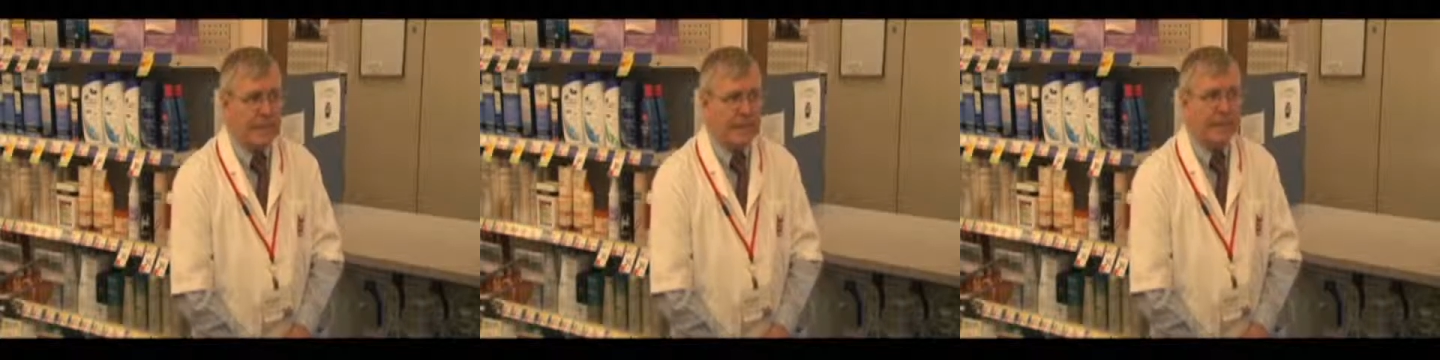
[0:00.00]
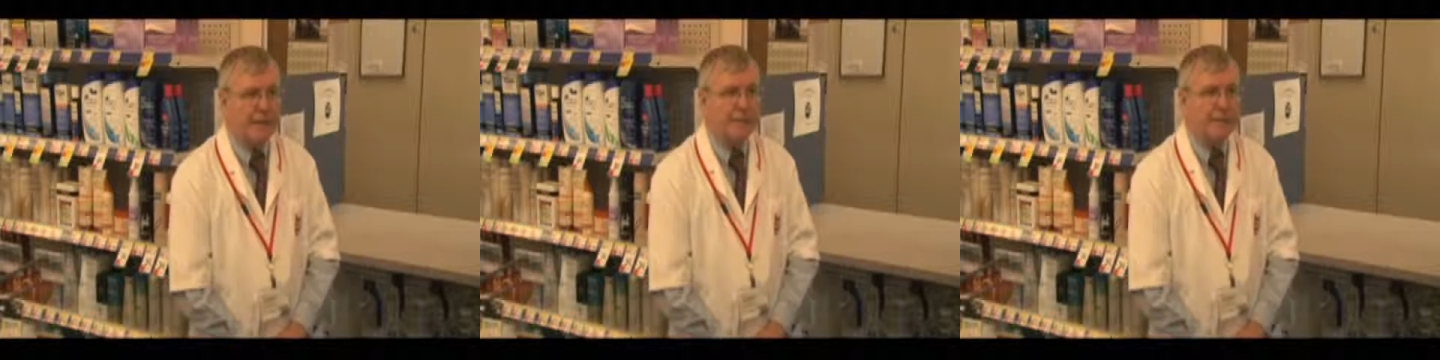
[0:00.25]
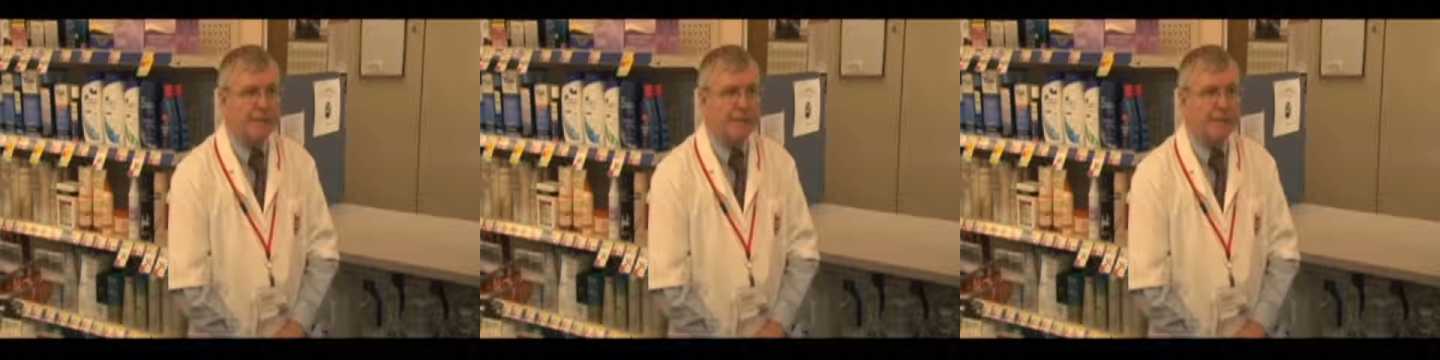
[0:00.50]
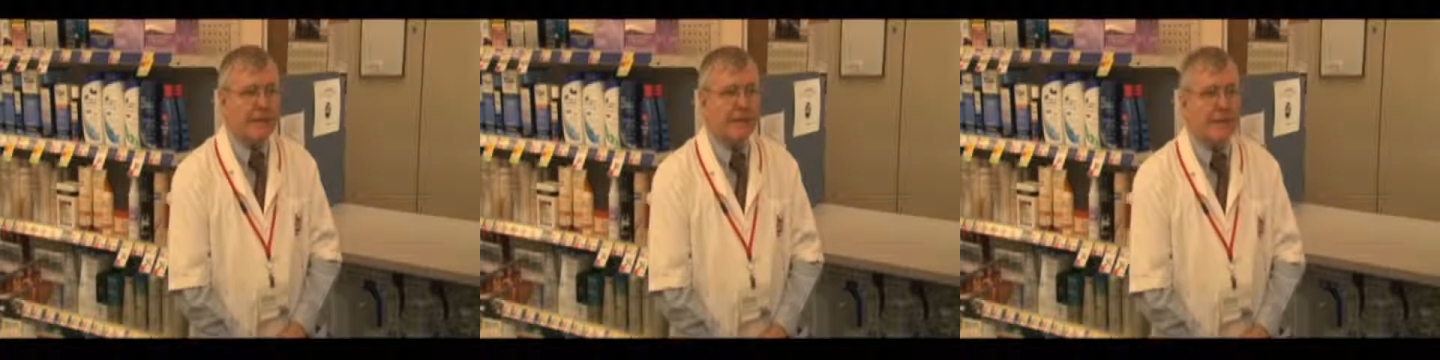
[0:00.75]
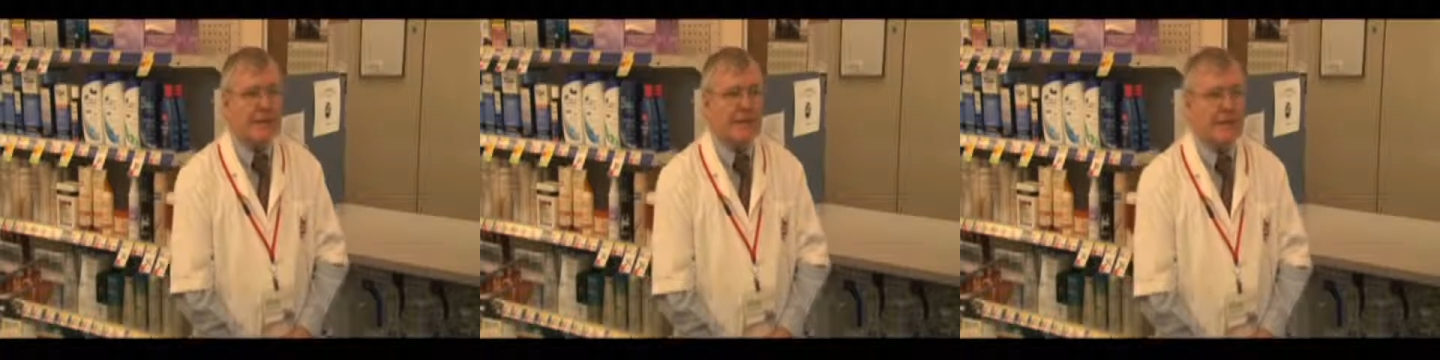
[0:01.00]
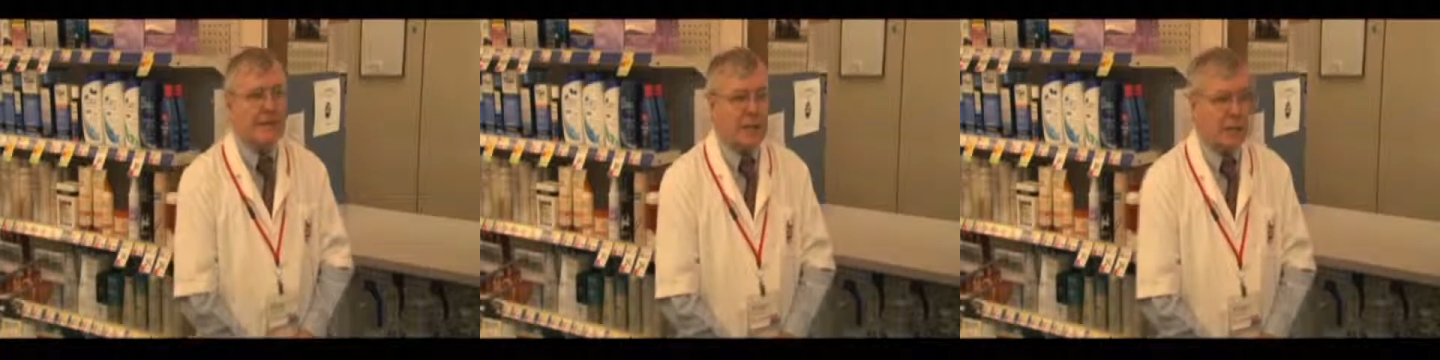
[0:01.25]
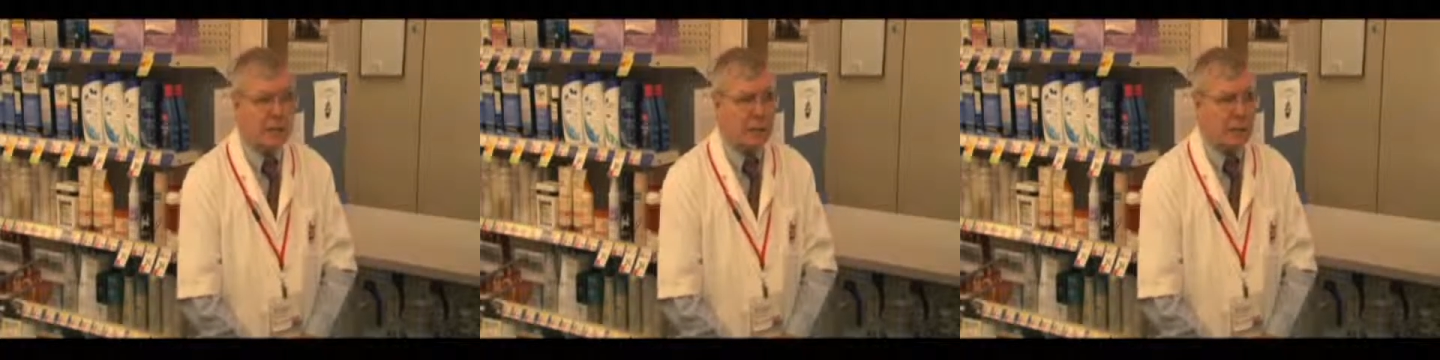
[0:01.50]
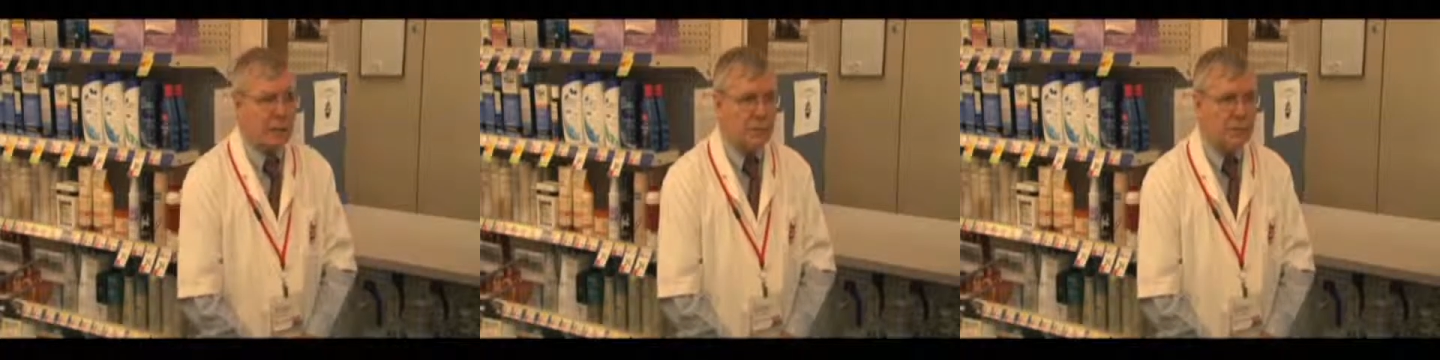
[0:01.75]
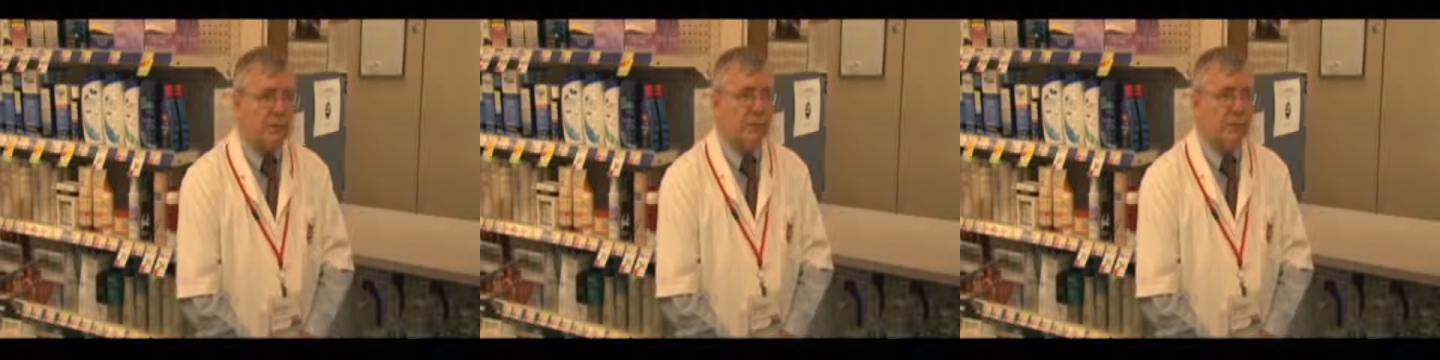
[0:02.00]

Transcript: If there is an issue